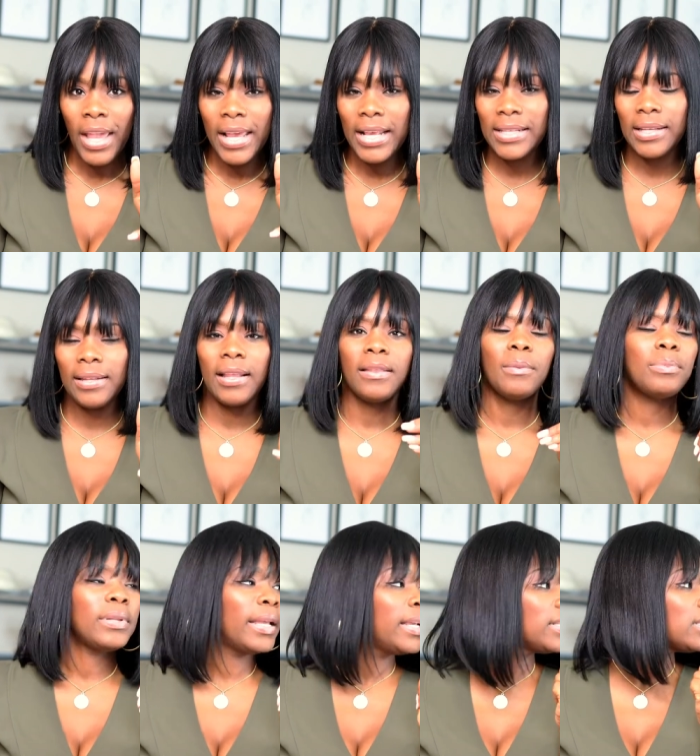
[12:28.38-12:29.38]
is another
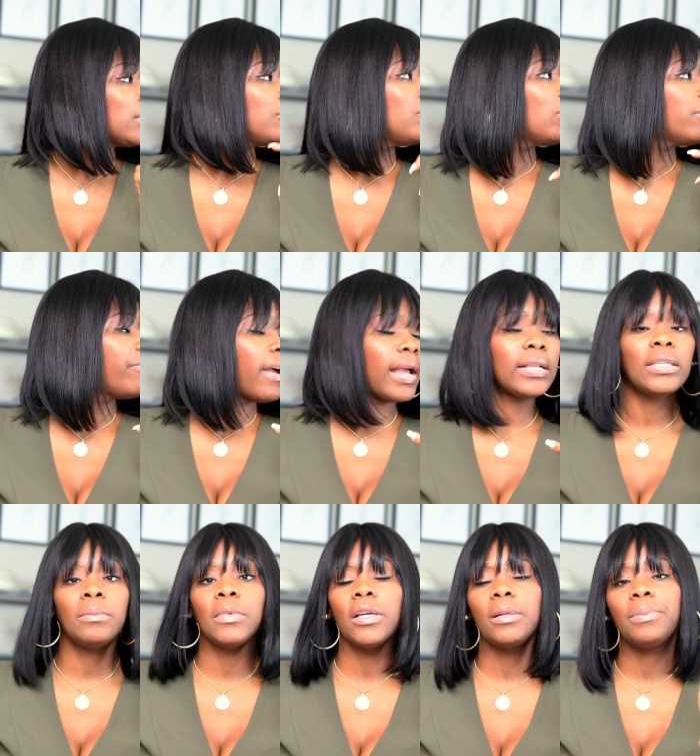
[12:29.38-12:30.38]
place. You can find
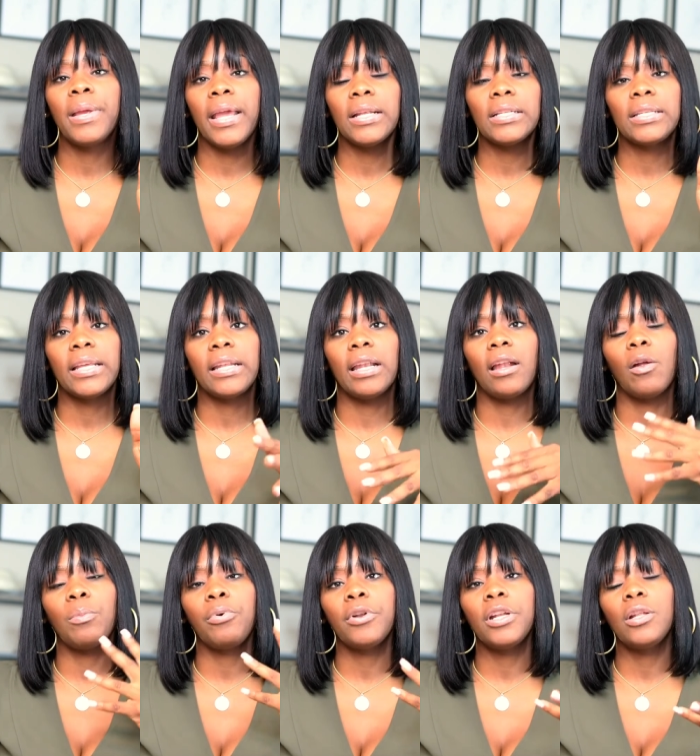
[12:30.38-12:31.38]
some good pants there that
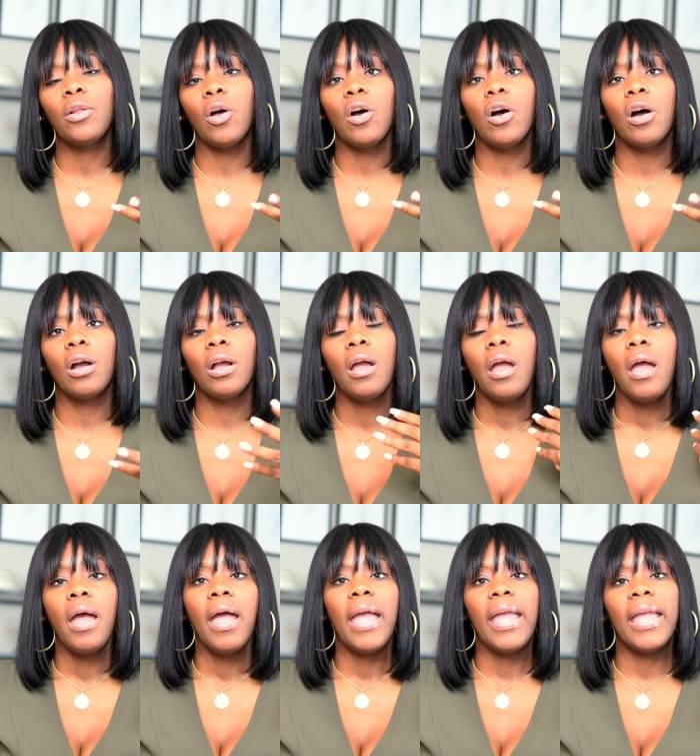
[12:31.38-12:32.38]
are pretty long
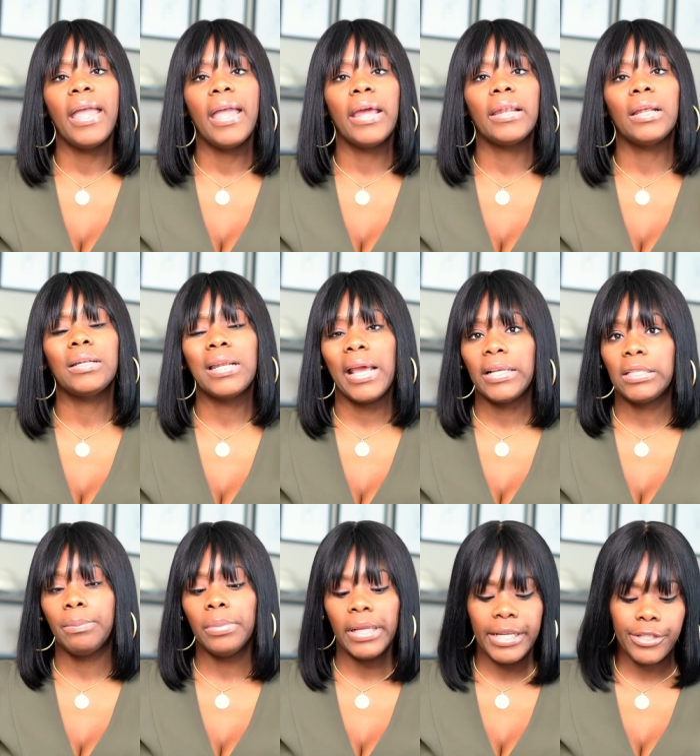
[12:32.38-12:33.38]
and
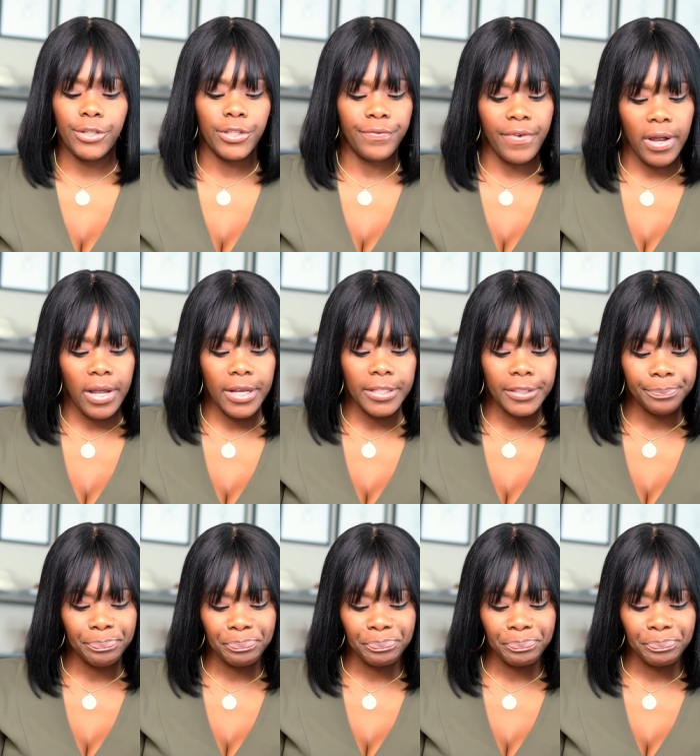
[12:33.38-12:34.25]
nice blazers for us.